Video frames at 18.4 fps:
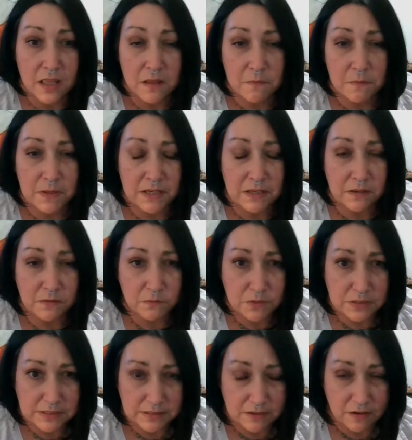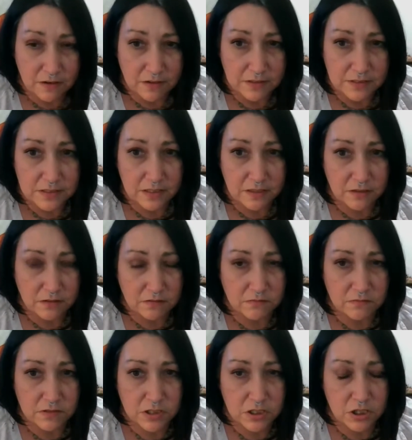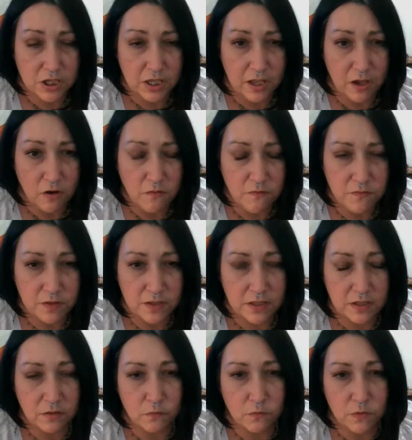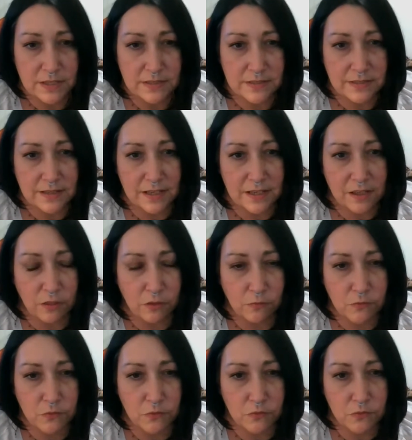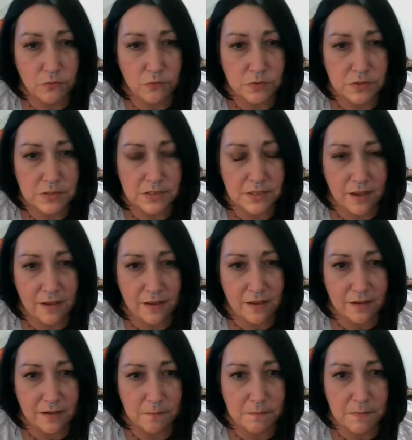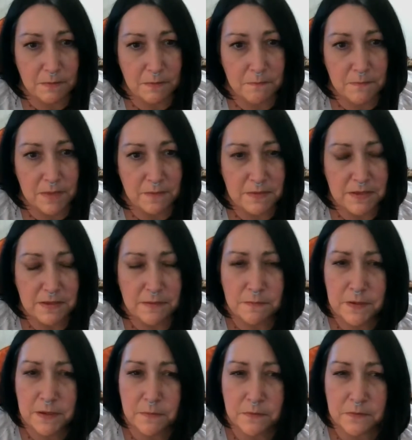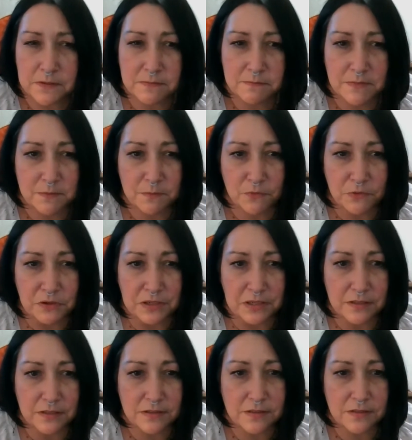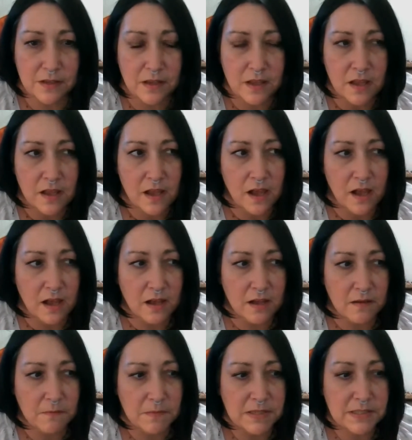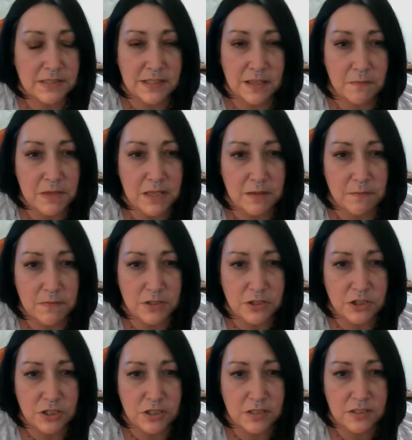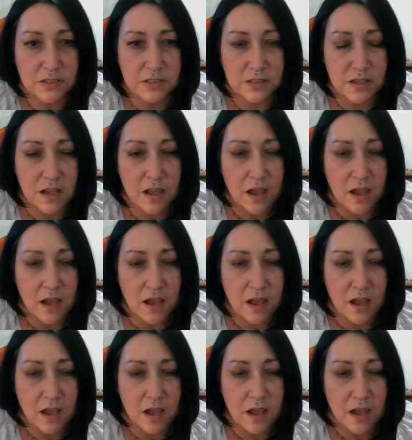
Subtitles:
but it was also to hopefully resonate through time, maybe people's memories, some images,